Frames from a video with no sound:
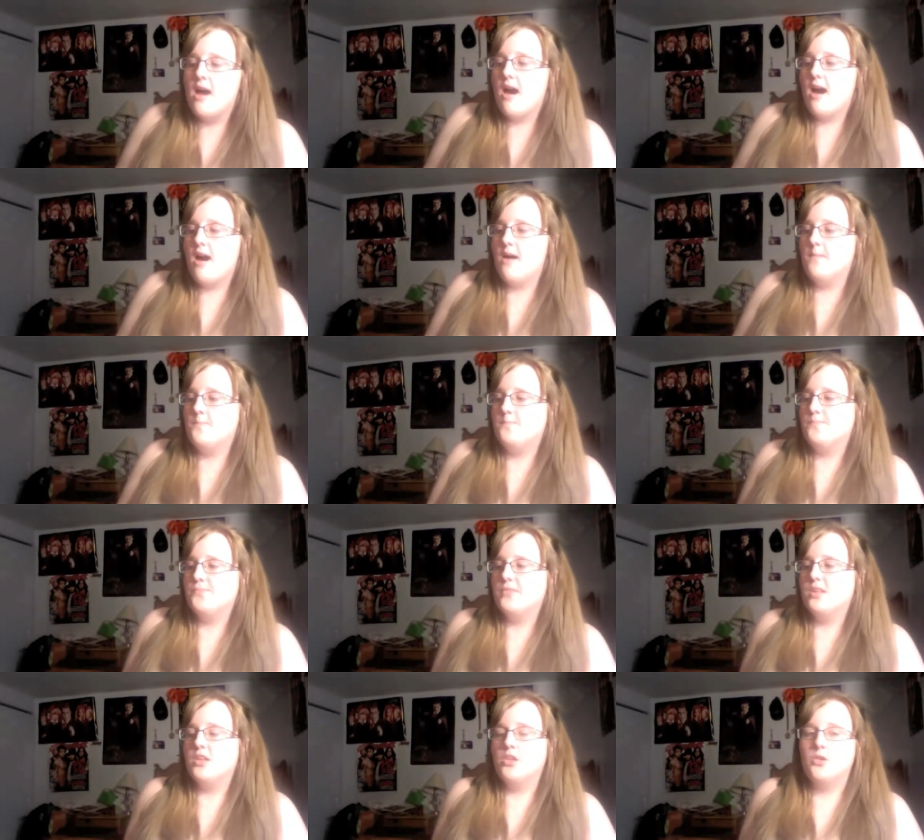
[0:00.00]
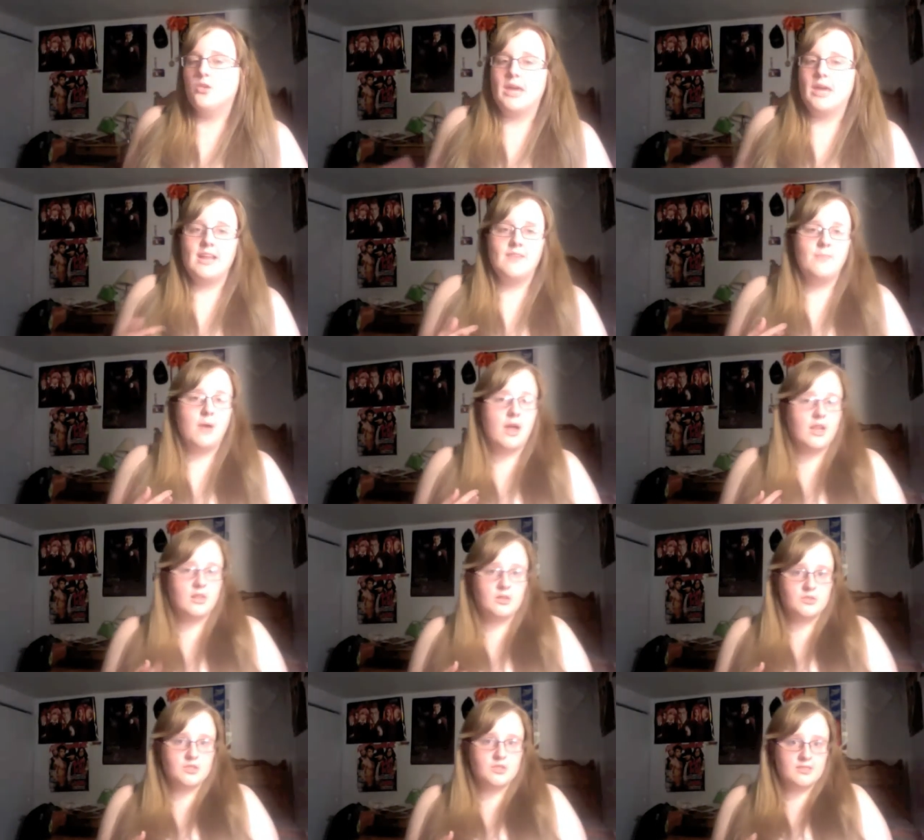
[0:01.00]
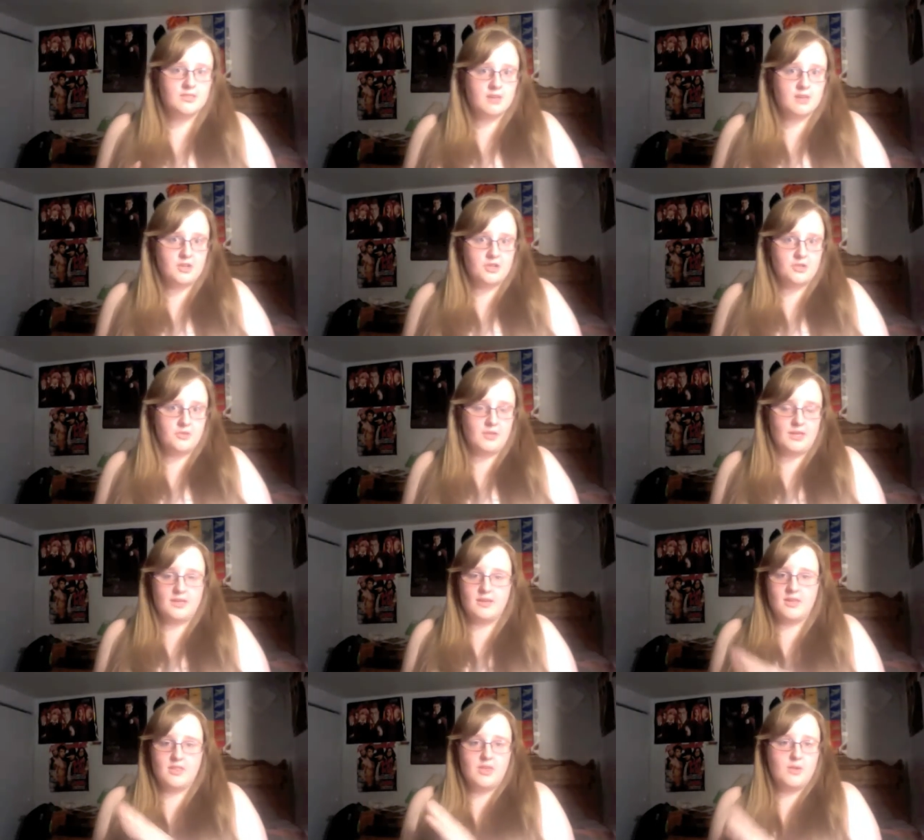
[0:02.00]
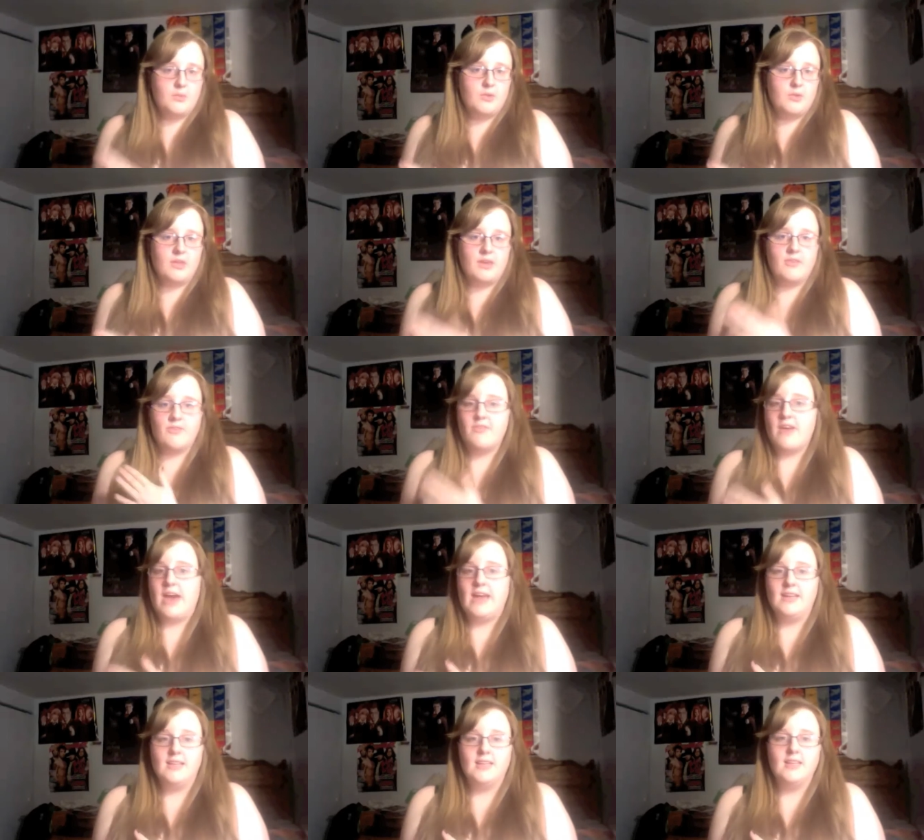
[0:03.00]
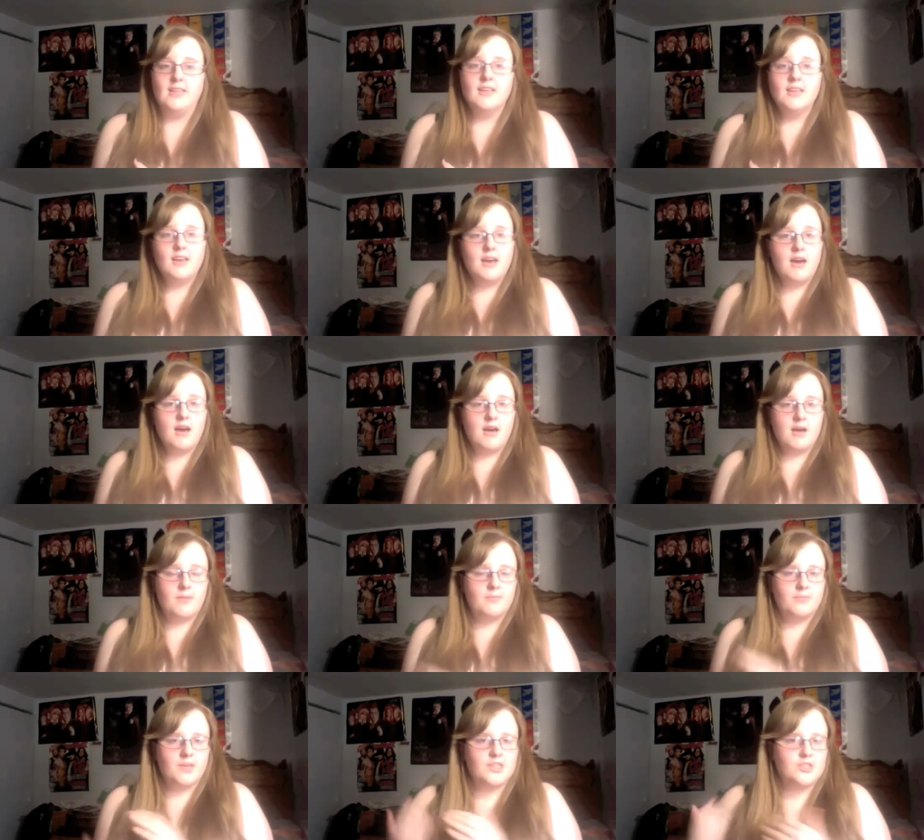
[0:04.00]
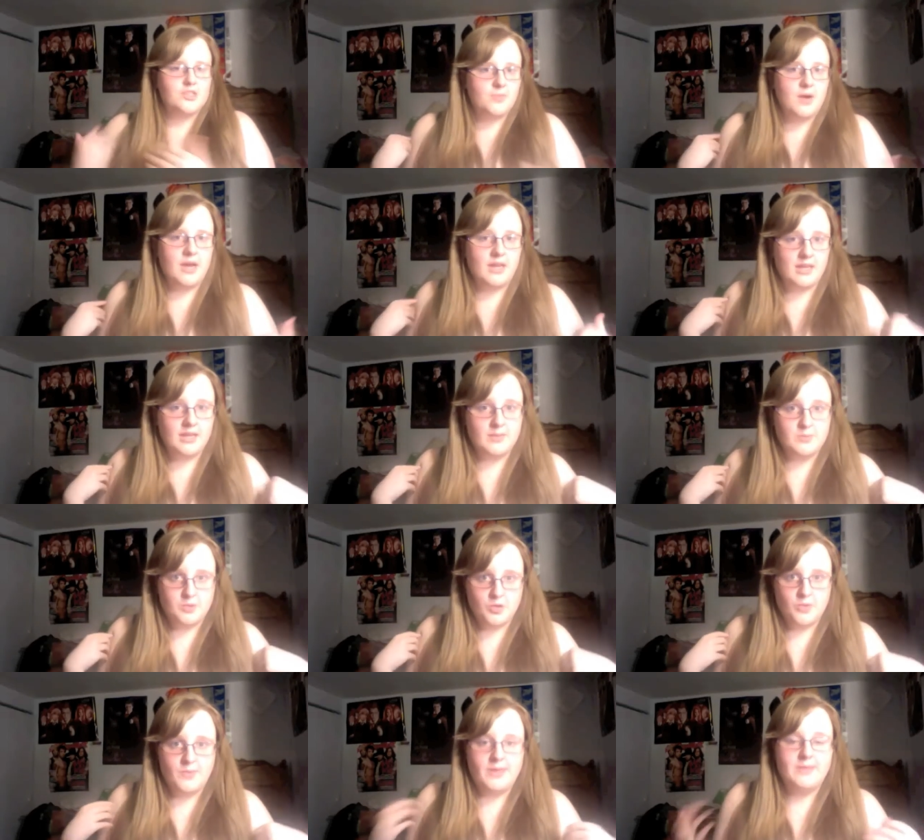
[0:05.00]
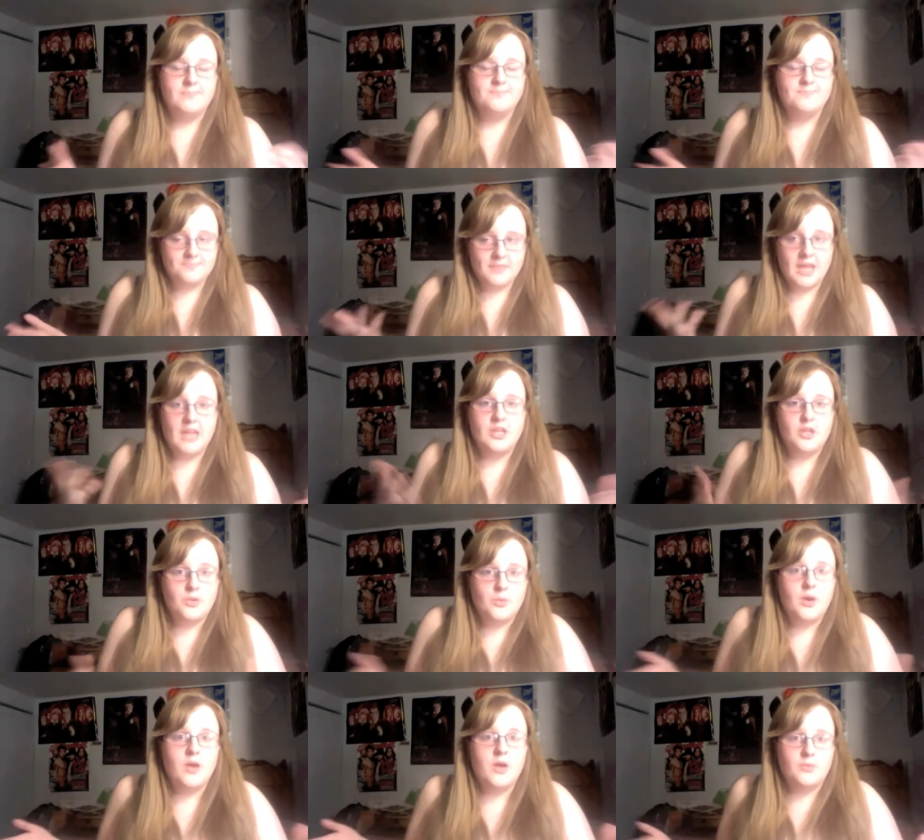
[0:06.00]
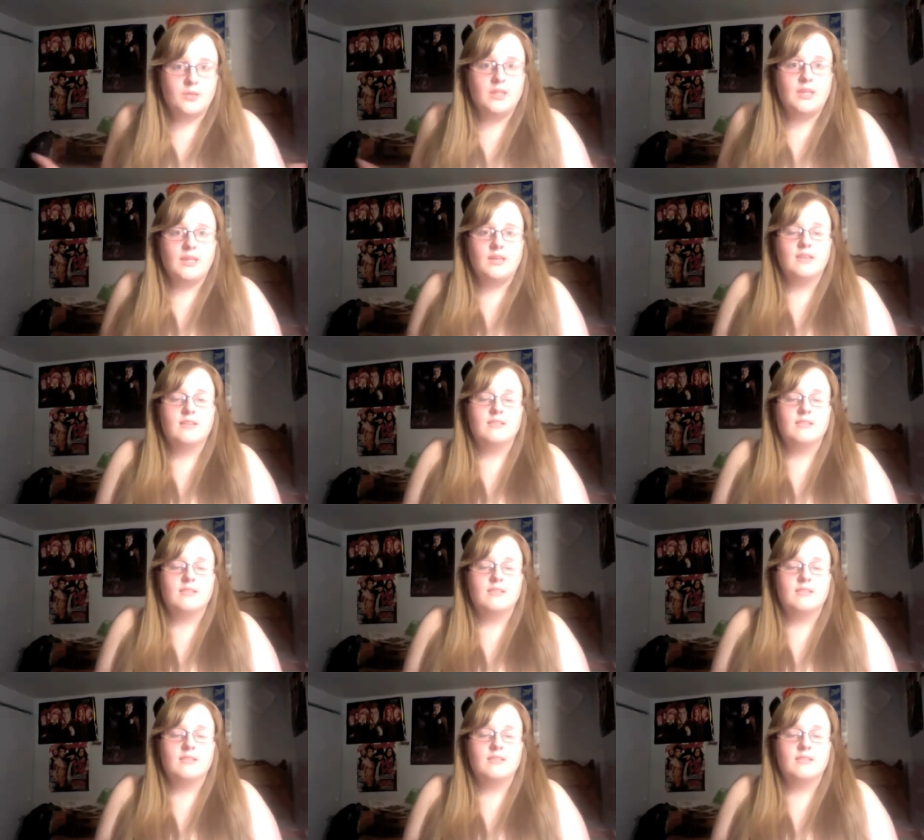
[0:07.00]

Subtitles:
You can't have body lotions on you, like nothing with like fat in it, because your body can absorb it, and you want to really